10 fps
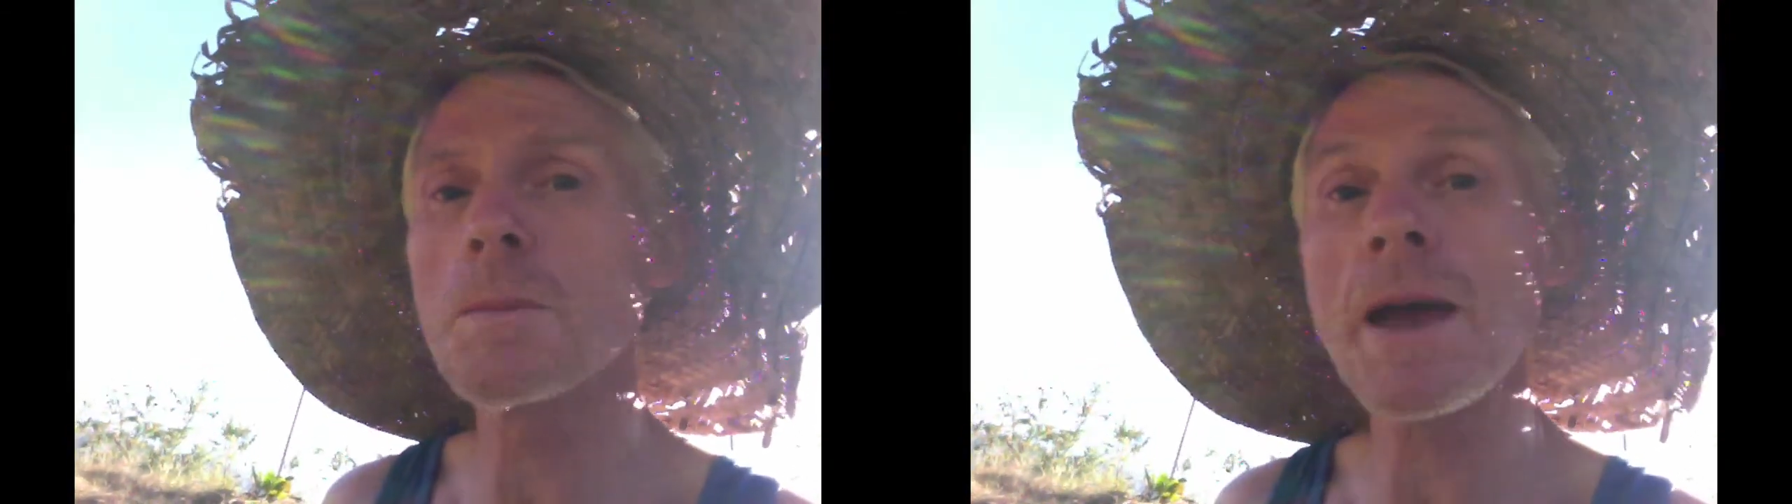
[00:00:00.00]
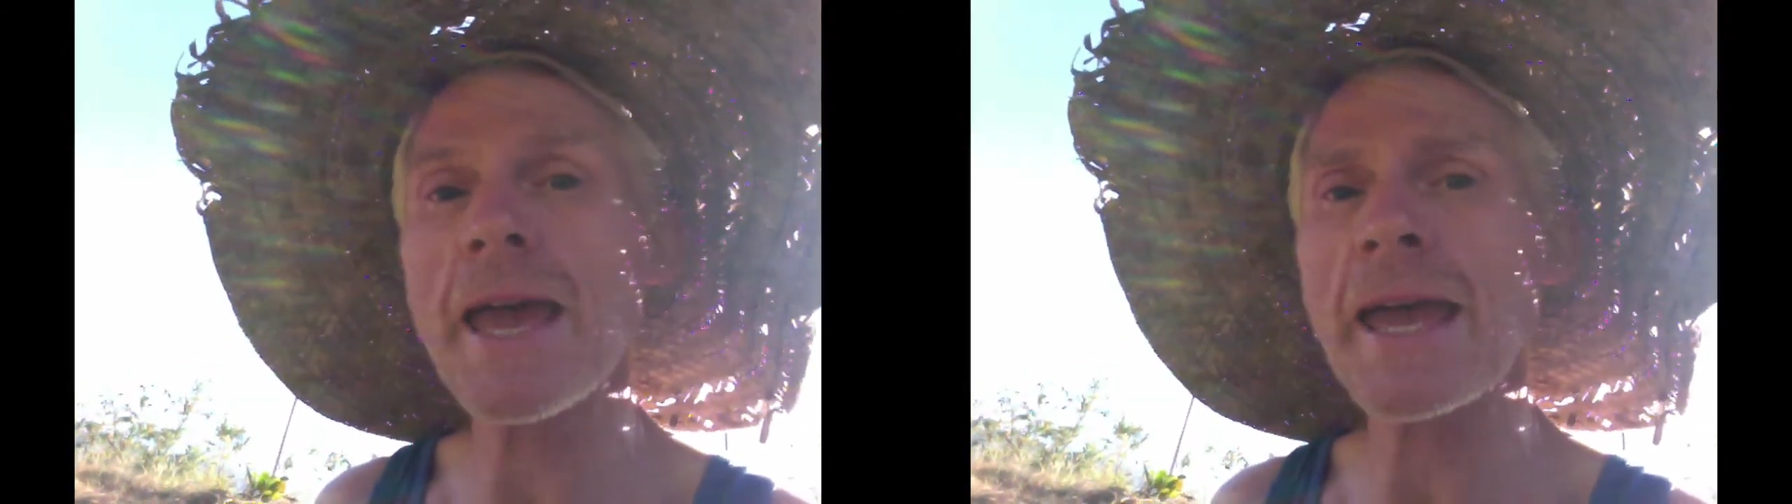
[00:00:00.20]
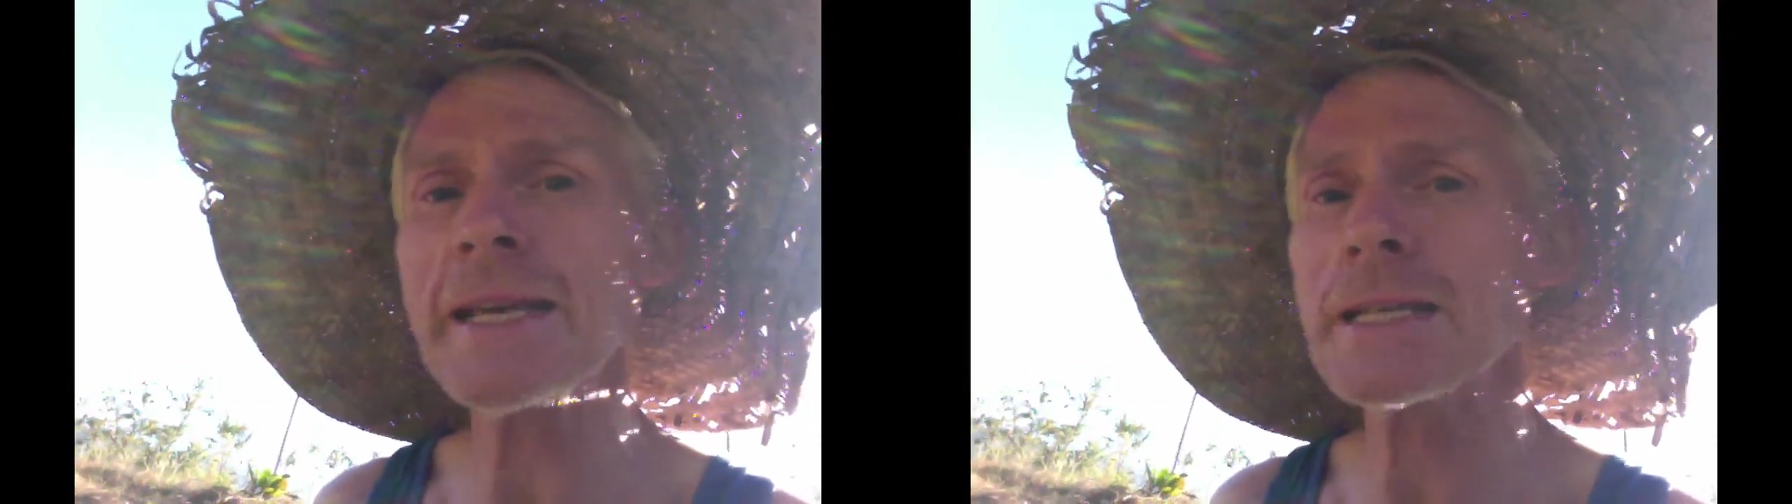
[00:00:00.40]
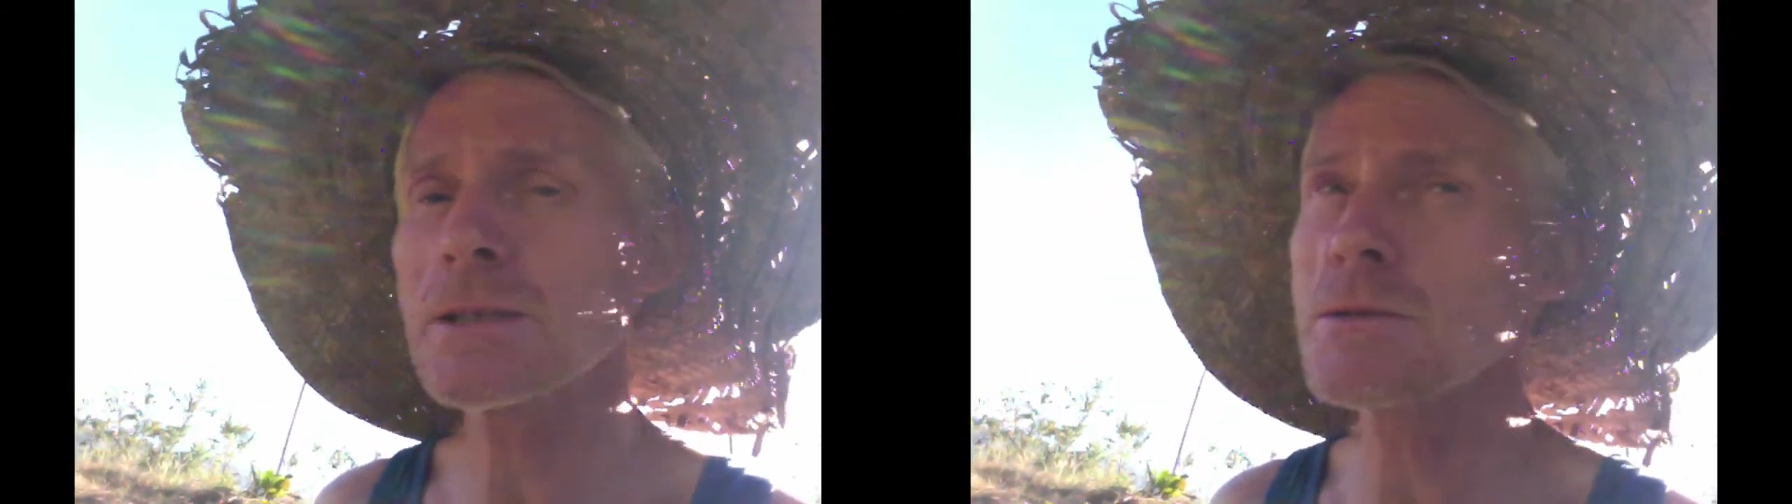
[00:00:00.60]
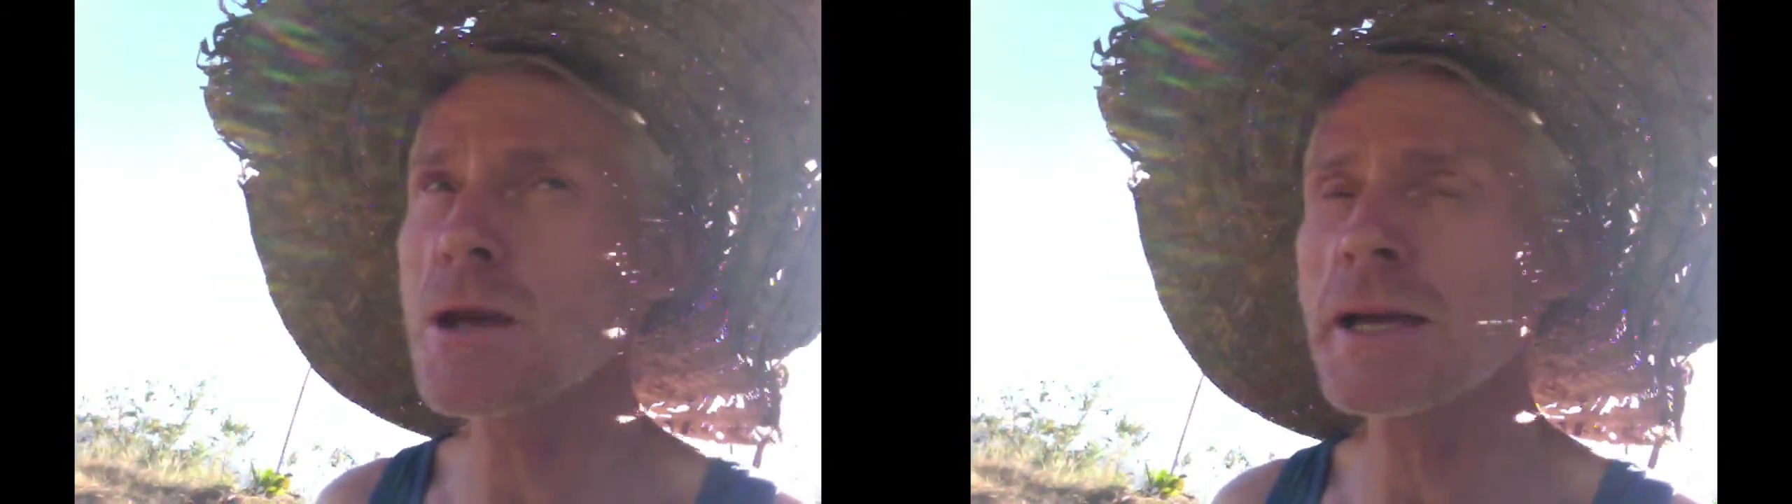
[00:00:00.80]
about eight
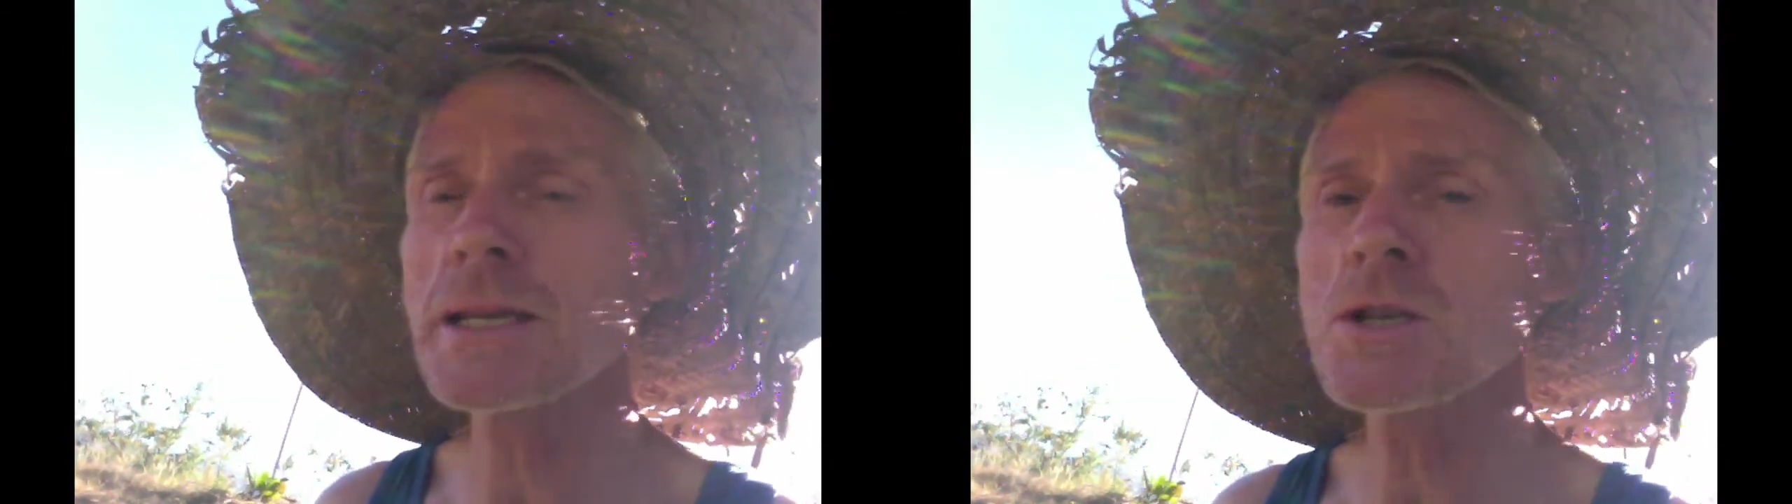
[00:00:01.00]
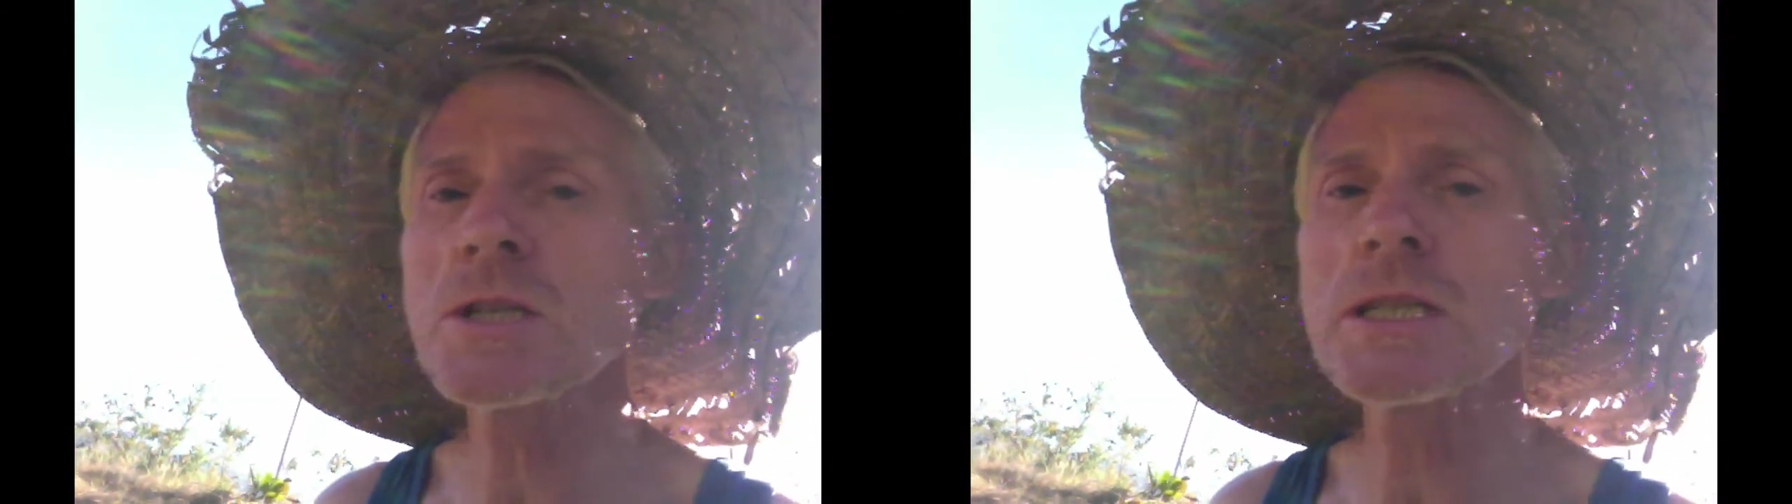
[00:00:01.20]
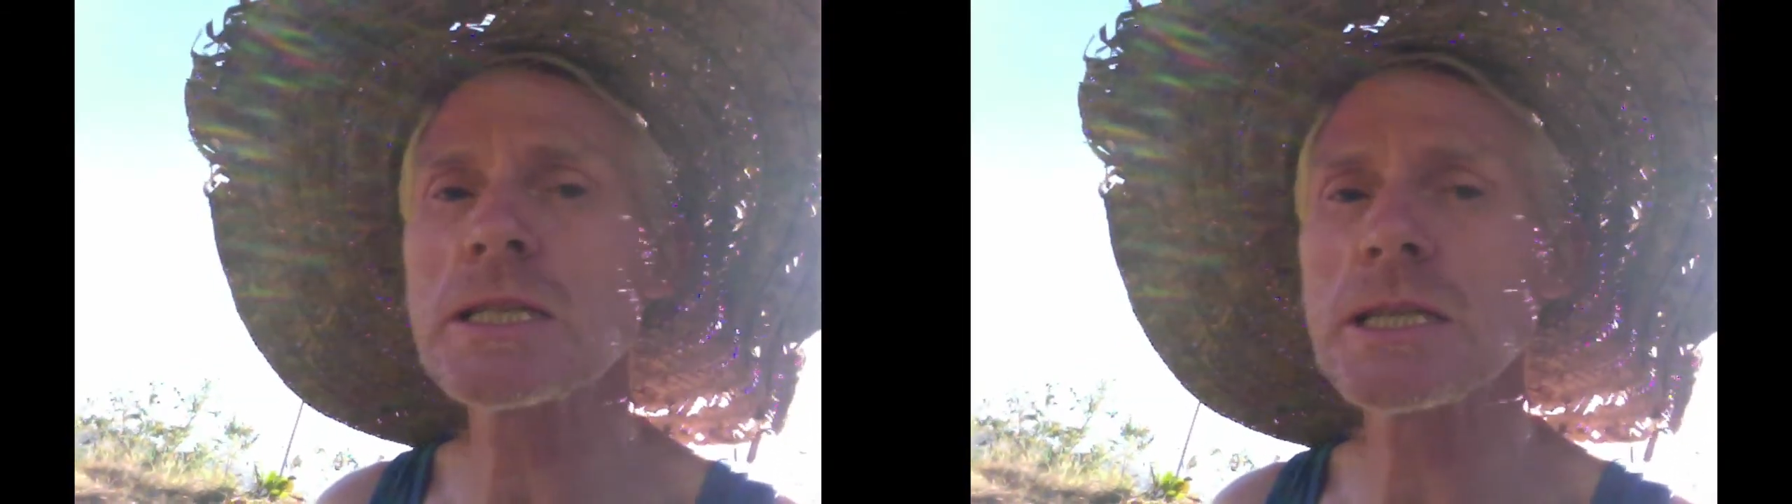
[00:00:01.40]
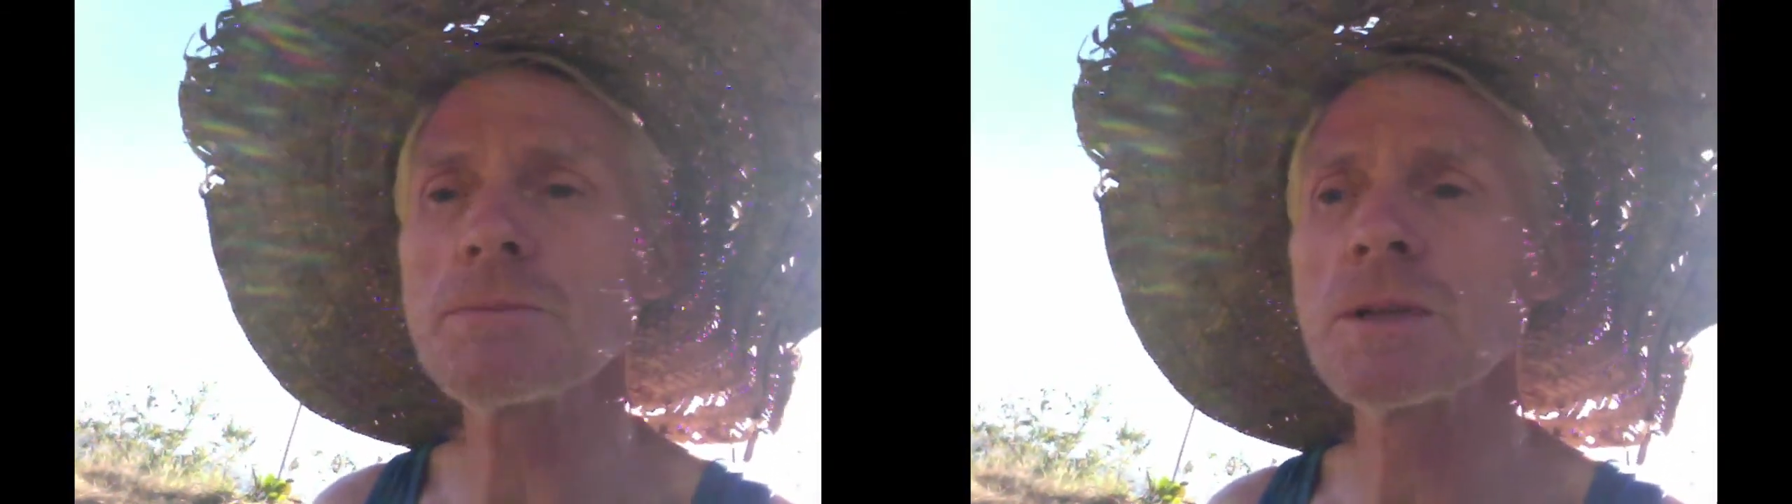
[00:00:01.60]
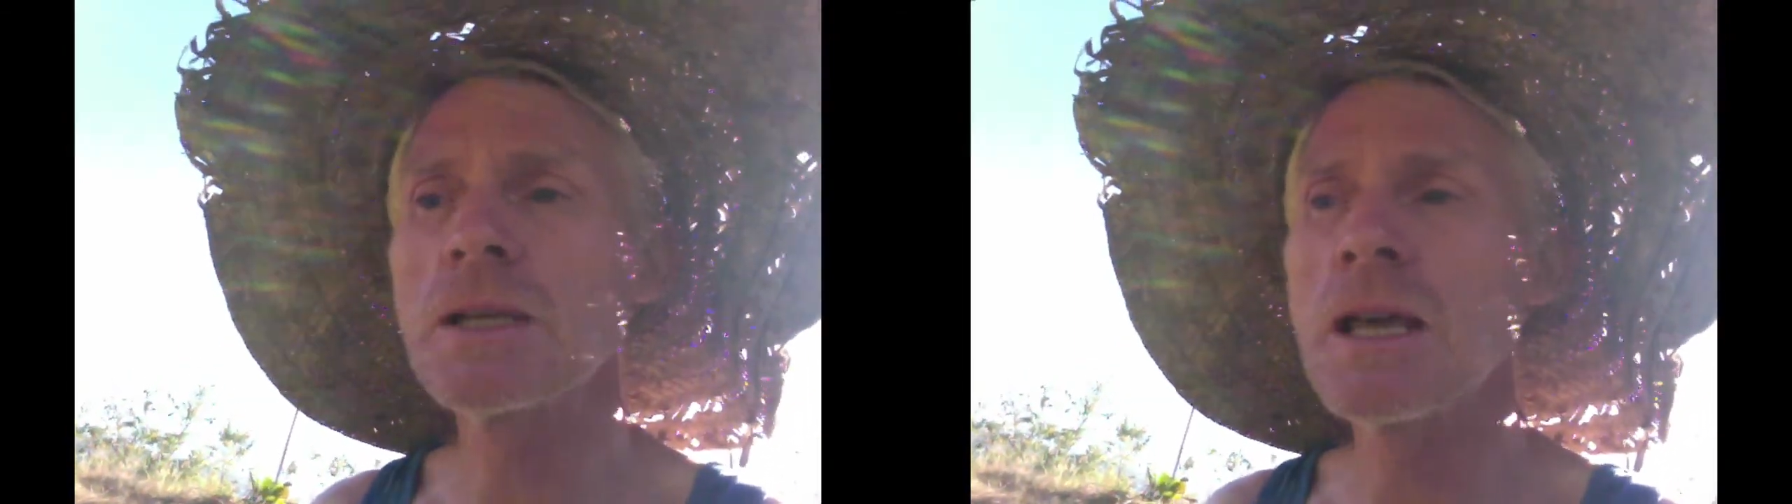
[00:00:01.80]
to nine inches deep,